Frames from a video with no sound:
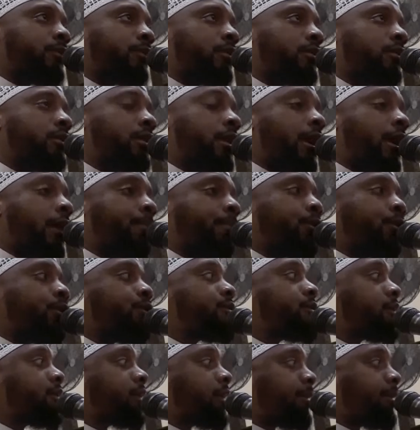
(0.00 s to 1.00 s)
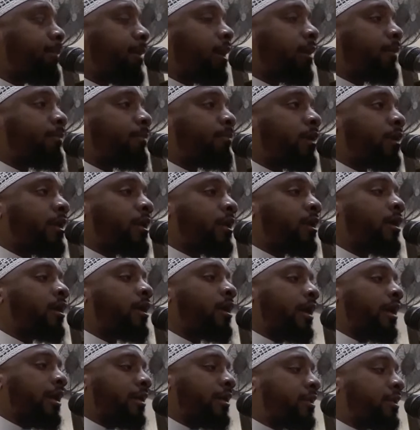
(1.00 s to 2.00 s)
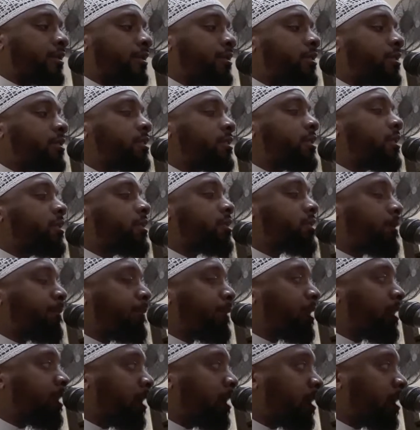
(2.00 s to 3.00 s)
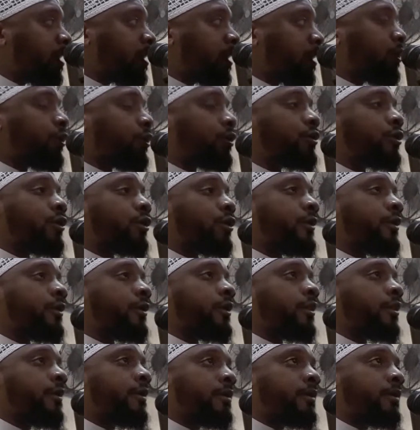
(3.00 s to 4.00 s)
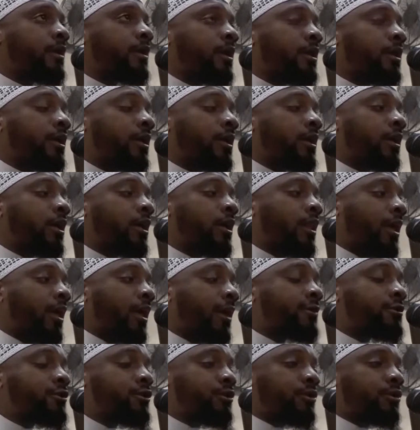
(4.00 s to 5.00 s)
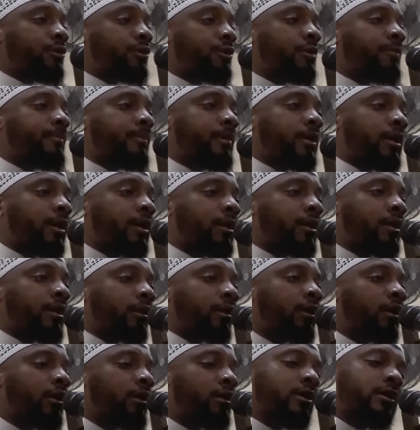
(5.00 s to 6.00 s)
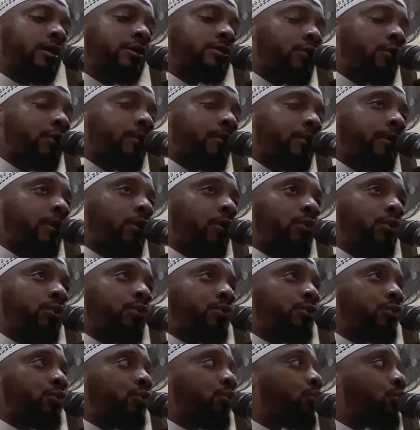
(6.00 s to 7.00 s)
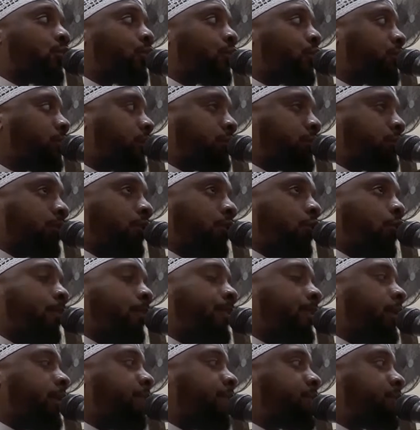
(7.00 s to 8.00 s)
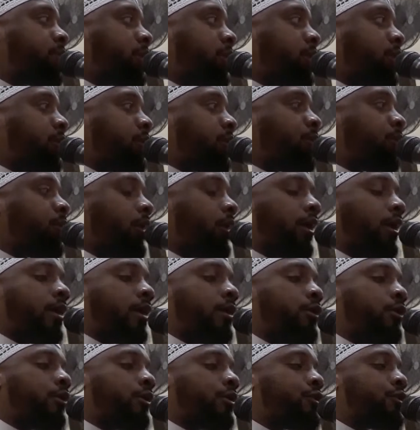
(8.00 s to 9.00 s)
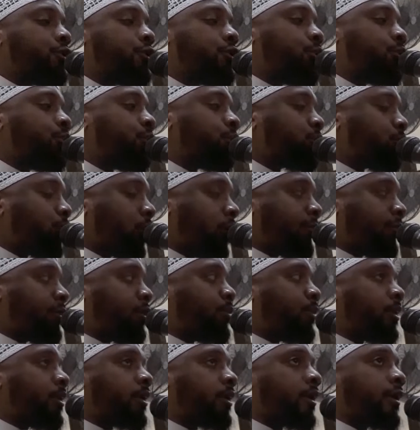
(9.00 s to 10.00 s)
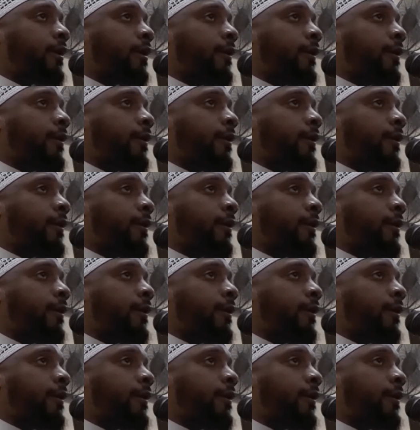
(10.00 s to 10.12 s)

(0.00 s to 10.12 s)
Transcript: that a person can make money, and this is just the beginning. You're learning the beginning, and as you learn the beginning, it's going to be a whole new world that's going to open up to you, and you can choose wherever you want to